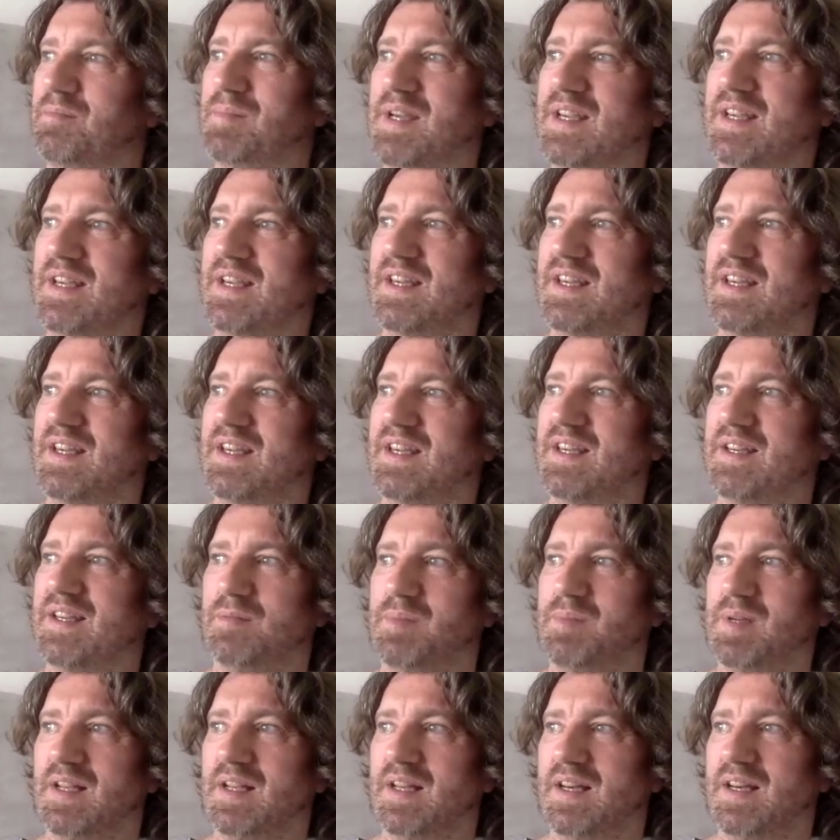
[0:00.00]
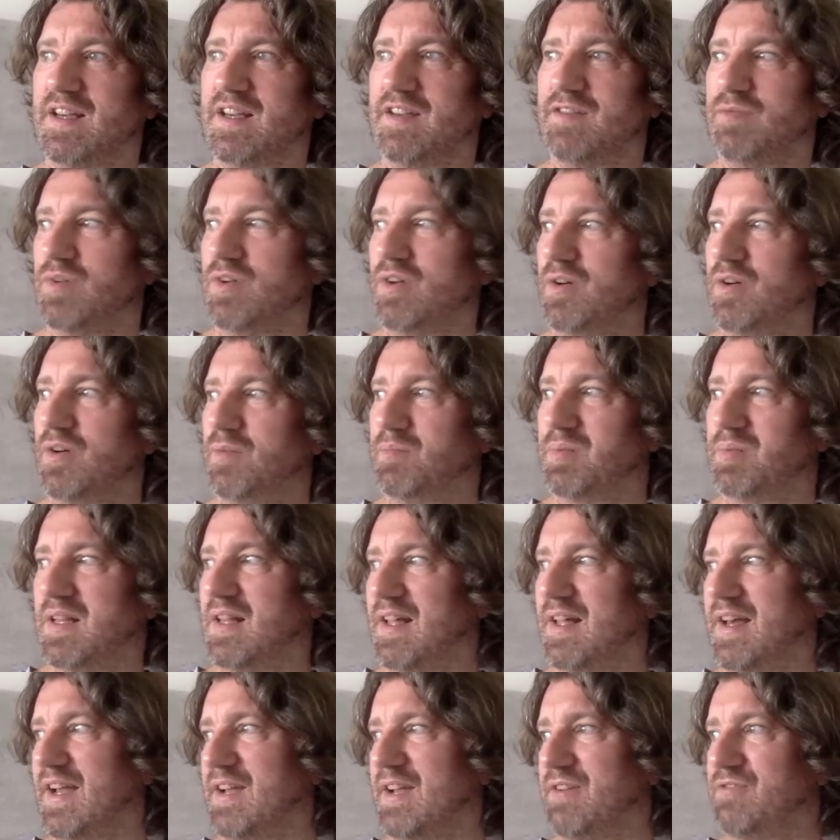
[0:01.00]
you know, Mick will be like,
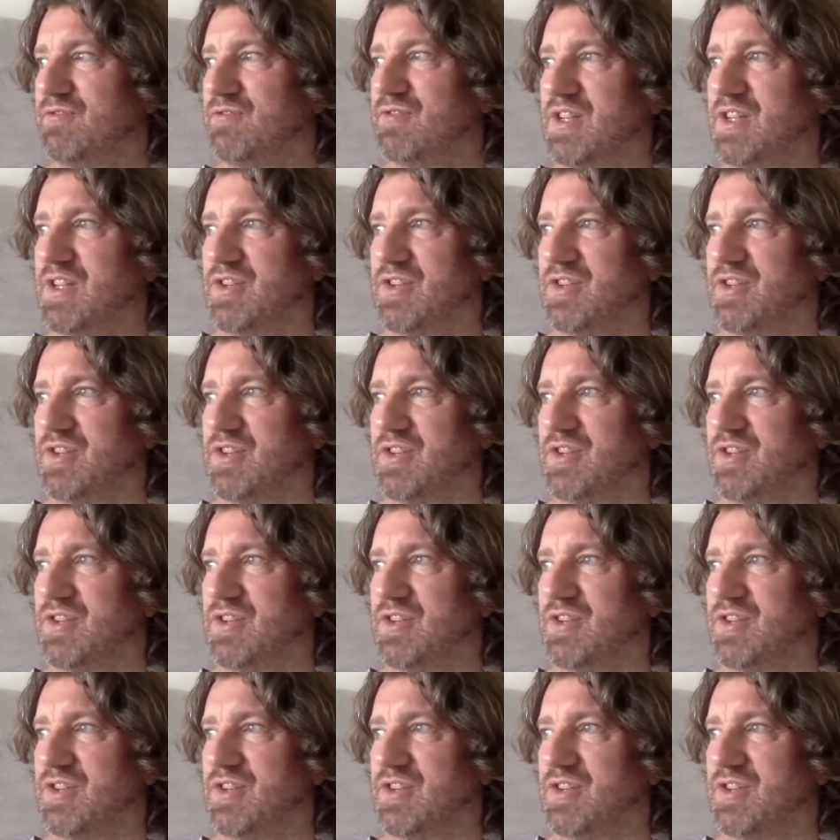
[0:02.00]
if we're not